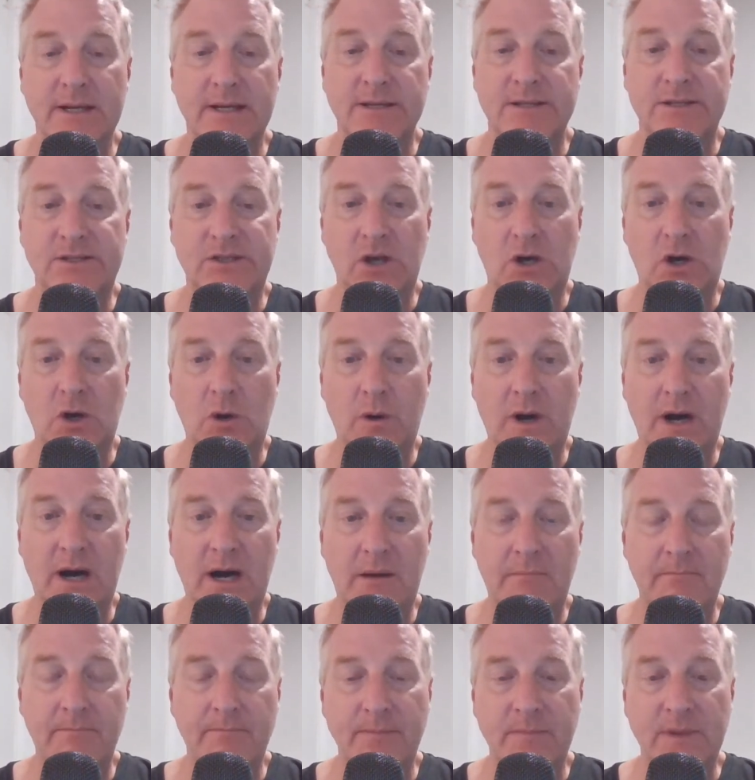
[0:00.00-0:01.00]
So,
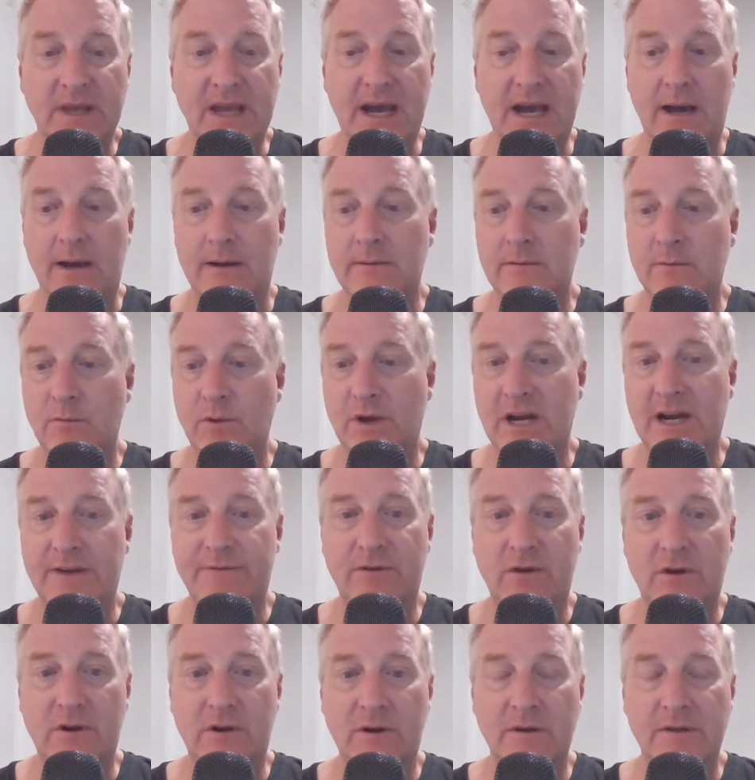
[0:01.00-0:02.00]
um, yeah,
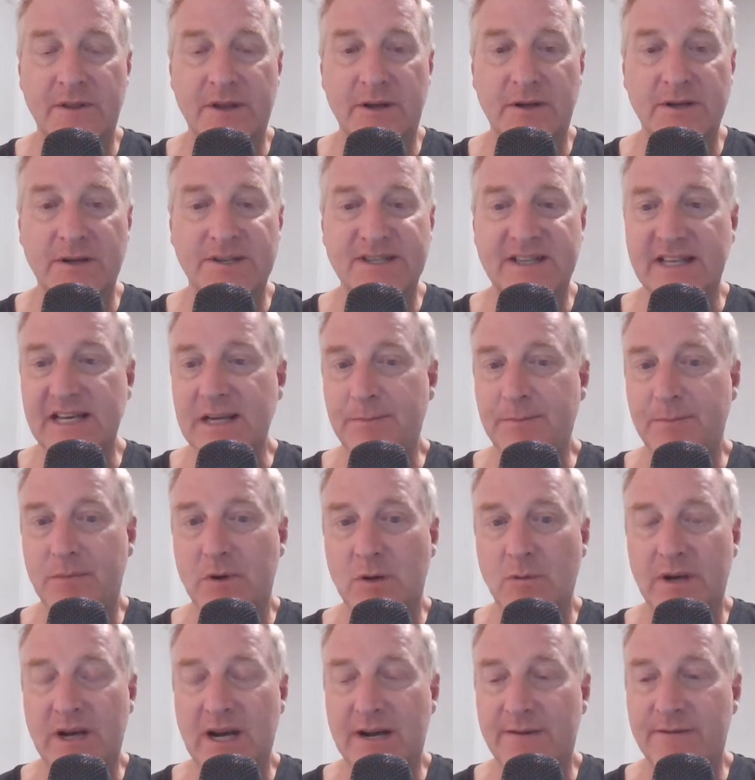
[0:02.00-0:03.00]
whenever they're asleep or
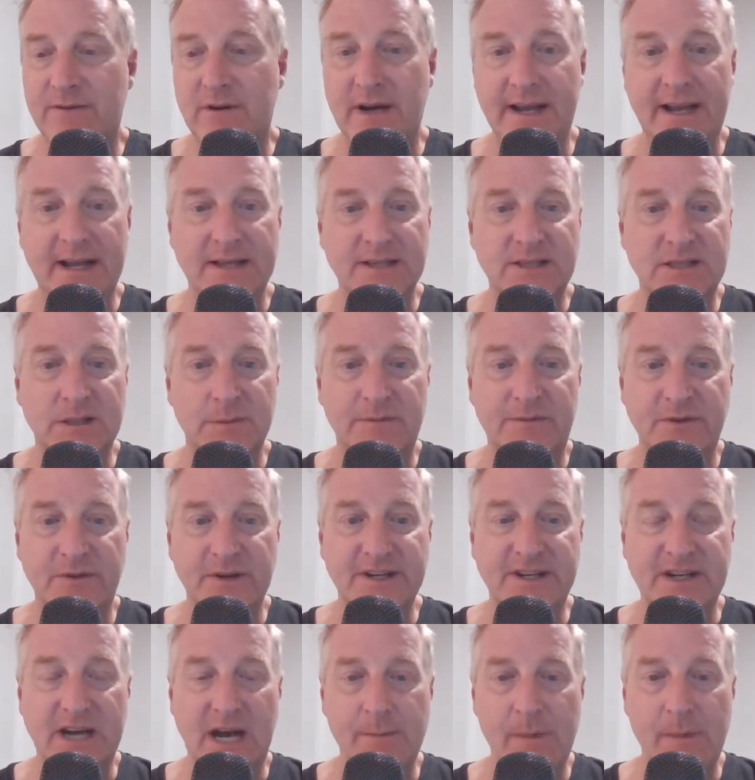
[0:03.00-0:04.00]
whenever I get some free
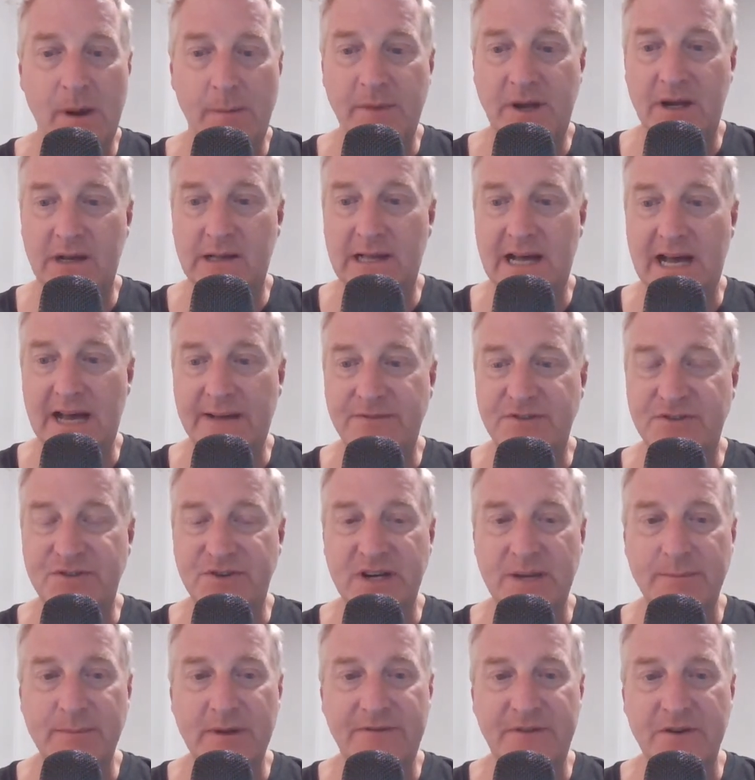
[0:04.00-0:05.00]
time, I'm going to live
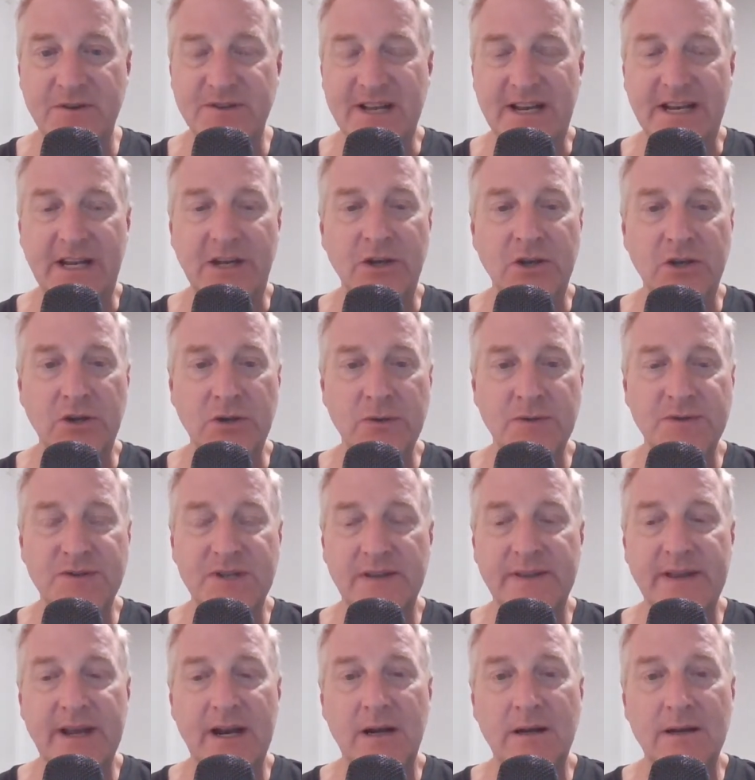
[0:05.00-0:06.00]
stream if there's any news
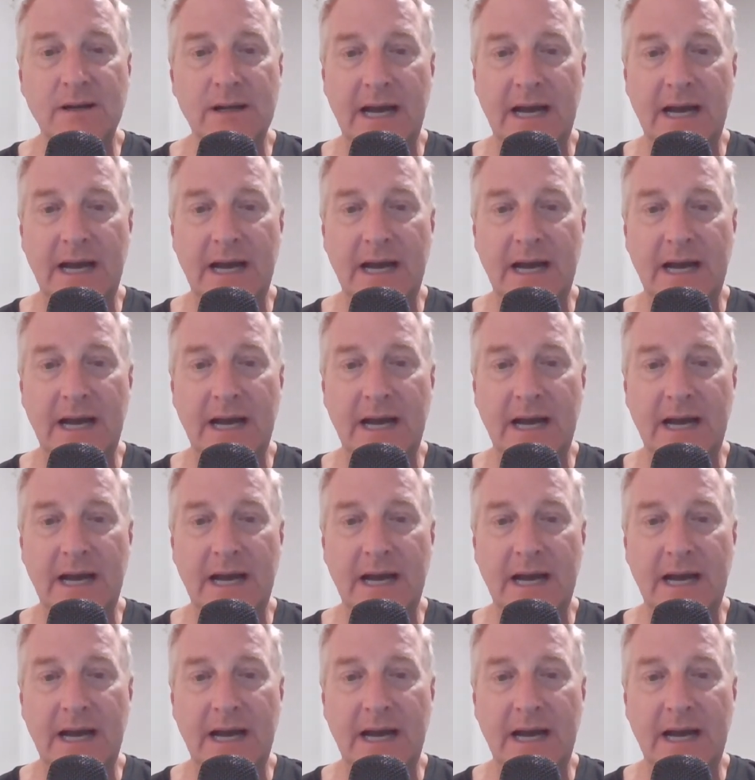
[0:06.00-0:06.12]
in there.